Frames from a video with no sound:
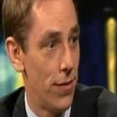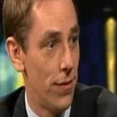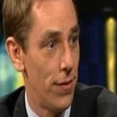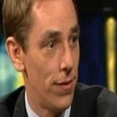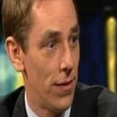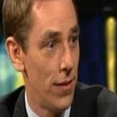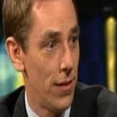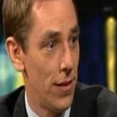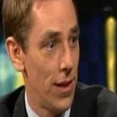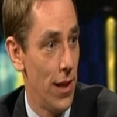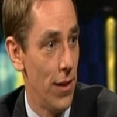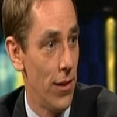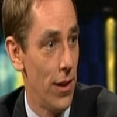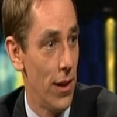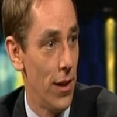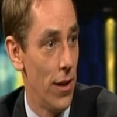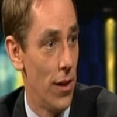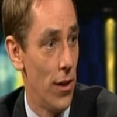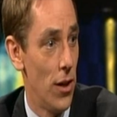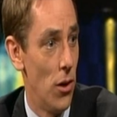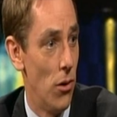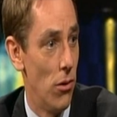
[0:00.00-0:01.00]
of Tierney
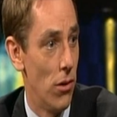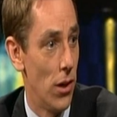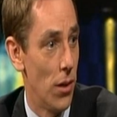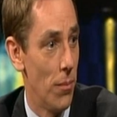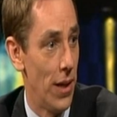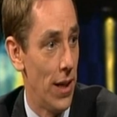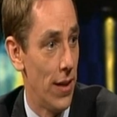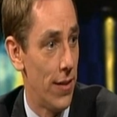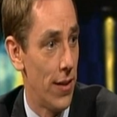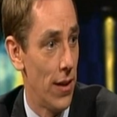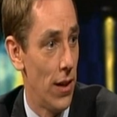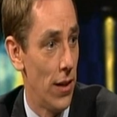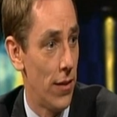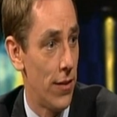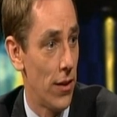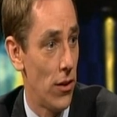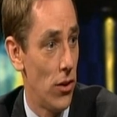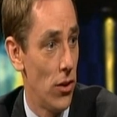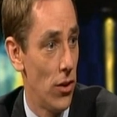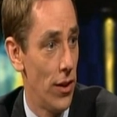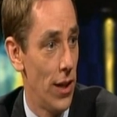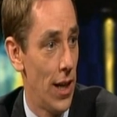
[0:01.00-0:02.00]
and Ogue. I mean, it's, an, it's
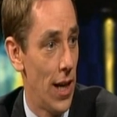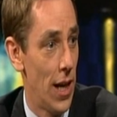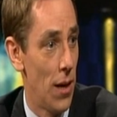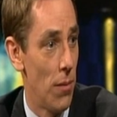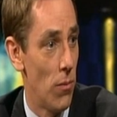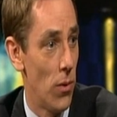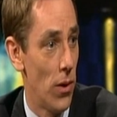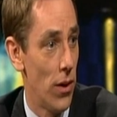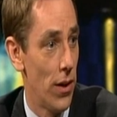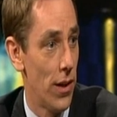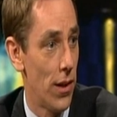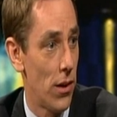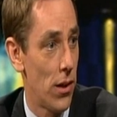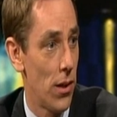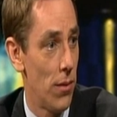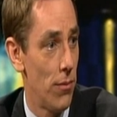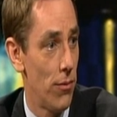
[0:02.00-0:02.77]
a good name. Where did it